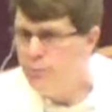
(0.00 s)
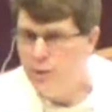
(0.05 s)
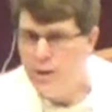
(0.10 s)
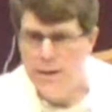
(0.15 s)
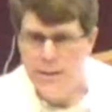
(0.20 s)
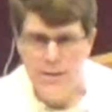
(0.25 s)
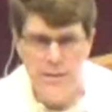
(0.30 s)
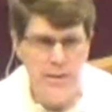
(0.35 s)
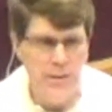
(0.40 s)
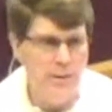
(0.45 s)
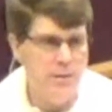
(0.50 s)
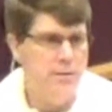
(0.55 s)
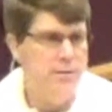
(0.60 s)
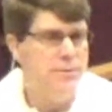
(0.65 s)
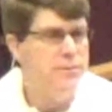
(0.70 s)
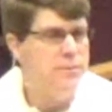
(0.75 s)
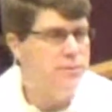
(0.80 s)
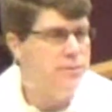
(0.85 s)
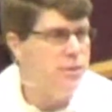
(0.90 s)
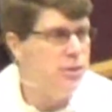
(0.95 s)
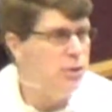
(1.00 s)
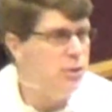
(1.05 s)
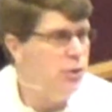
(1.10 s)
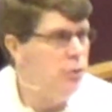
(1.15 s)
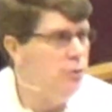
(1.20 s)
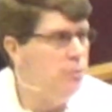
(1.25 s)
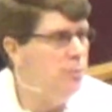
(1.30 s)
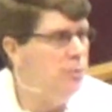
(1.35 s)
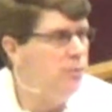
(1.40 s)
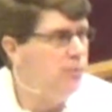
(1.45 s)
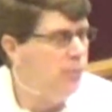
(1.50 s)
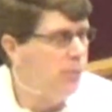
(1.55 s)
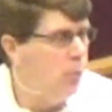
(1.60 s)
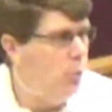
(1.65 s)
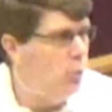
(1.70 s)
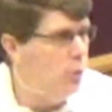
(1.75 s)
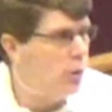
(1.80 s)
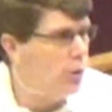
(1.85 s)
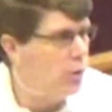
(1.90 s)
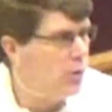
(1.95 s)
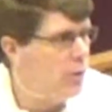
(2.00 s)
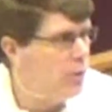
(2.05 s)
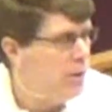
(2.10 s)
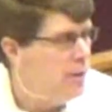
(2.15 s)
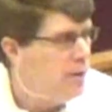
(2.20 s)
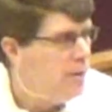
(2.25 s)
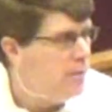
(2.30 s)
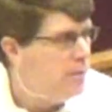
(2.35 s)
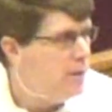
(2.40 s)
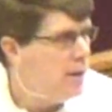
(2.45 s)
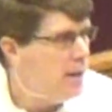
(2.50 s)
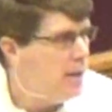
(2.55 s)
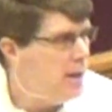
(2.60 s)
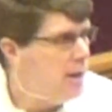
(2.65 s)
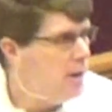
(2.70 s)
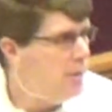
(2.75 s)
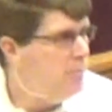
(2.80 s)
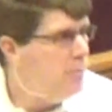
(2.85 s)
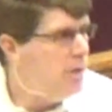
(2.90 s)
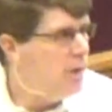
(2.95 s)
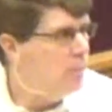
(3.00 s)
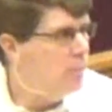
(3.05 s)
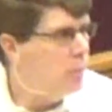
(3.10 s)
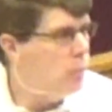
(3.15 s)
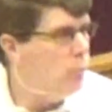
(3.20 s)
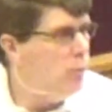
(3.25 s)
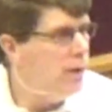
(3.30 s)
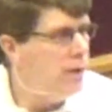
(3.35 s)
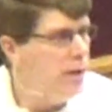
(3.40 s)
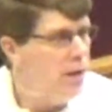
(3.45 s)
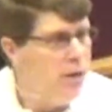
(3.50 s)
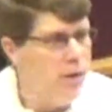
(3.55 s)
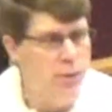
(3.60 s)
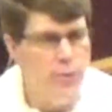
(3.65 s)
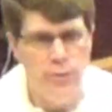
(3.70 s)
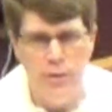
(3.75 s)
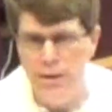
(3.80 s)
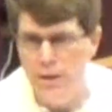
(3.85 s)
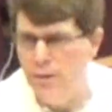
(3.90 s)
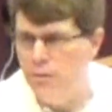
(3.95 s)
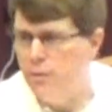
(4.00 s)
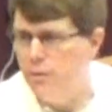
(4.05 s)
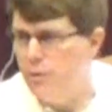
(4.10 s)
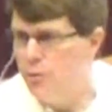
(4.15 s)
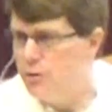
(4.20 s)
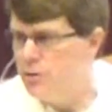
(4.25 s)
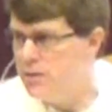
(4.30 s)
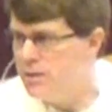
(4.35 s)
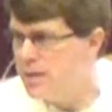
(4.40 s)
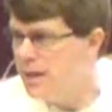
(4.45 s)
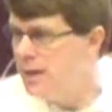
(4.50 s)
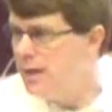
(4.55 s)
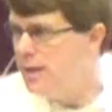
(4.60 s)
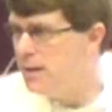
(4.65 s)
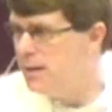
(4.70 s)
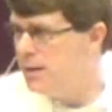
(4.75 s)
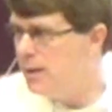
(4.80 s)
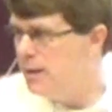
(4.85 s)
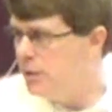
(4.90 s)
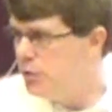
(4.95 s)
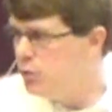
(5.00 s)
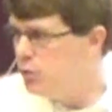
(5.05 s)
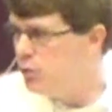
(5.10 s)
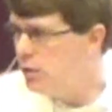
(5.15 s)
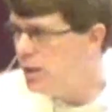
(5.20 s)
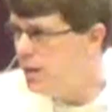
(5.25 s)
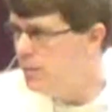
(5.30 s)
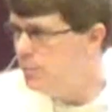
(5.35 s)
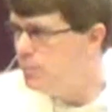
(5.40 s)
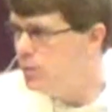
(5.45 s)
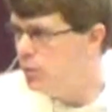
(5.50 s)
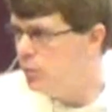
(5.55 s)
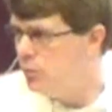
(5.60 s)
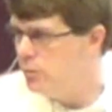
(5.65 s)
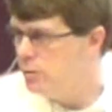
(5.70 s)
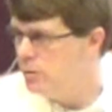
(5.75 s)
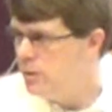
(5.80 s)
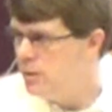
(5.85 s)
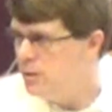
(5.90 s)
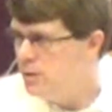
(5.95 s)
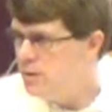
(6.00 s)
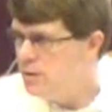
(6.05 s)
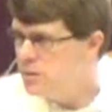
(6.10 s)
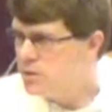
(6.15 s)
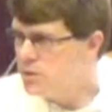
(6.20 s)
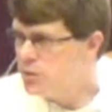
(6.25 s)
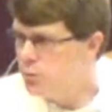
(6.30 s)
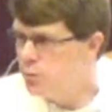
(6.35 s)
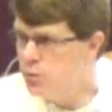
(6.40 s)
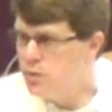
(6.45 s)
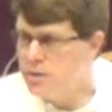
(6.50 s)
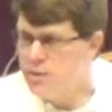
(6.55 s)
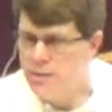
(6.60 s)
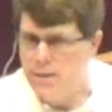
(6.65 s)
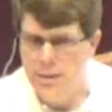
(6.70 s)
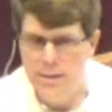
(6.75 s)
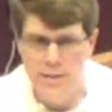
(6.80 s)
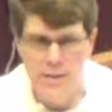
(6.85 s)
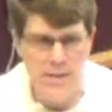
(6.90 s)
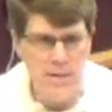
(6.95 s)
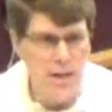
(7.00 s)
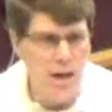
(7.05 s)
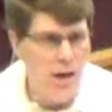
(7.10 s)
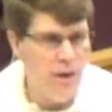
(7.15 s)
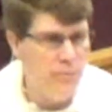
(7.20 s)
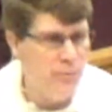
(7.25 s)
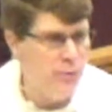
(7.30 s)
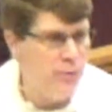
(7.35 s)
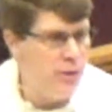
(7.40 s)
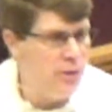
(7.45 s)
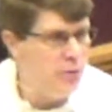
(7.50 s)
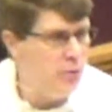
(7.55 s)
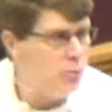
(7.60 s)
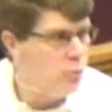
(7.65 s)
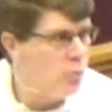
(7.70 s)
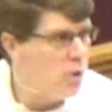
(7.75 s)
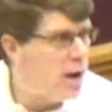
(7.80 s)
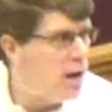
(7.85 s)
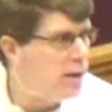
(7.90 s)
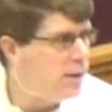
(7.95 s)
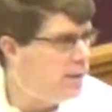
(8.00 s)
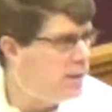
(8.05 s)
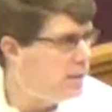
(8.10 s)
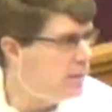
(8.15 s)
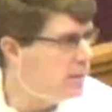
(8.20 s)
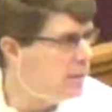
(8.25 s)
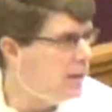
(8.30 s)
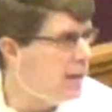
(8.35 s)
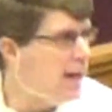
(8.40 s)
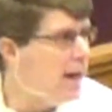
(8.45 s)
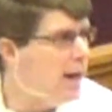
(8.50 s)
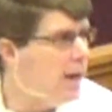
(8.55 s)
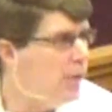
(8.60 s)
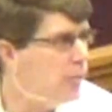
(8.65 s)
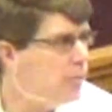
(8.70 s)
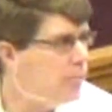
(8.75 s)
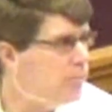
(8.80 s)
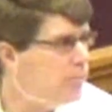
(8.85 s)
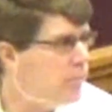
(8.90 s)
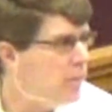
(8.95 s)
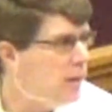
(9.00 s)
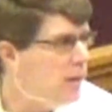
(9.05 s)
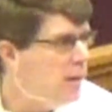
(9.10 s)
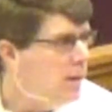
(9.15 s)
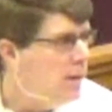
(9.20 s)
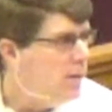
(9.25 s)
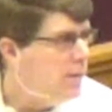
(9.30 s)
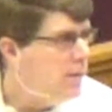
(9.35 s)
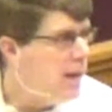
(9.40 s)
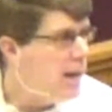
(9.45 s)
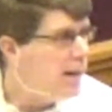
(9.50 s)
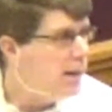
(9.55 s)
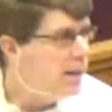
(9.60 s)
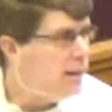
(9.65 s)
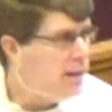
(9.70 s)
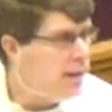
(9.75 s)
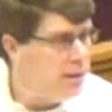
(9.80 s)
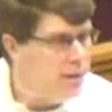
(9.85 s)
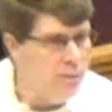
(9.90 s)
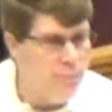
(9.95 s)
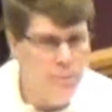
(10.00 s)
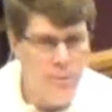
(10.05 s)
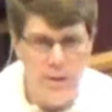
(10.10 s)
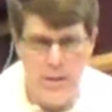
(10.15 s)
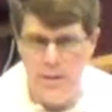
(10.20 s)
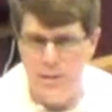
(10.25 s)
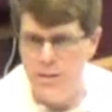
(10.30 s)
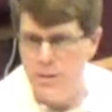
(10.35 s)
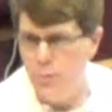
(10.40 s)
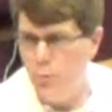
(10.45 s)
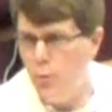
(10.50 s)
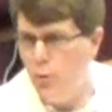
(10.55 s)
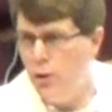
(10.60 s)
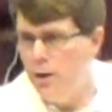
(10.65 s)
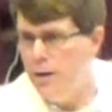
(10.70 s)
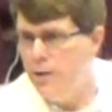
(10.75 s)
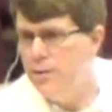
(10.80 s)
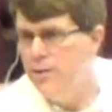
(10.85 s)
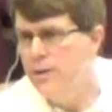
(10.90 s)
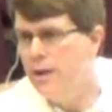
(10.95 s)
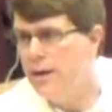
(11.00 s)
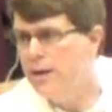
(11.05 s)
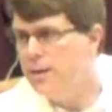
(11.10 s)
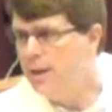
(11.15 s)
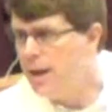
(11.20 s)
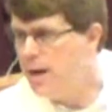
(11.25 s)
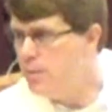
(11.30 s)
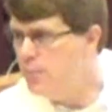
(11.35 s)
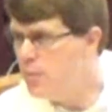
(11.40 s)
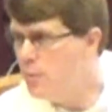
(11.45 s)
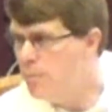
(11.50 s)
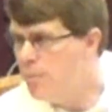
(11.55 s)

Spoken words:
reflected to you before the hymn number 113 in your hymn, Source and Sovereign, Rock and Cloud. That hymn is one that came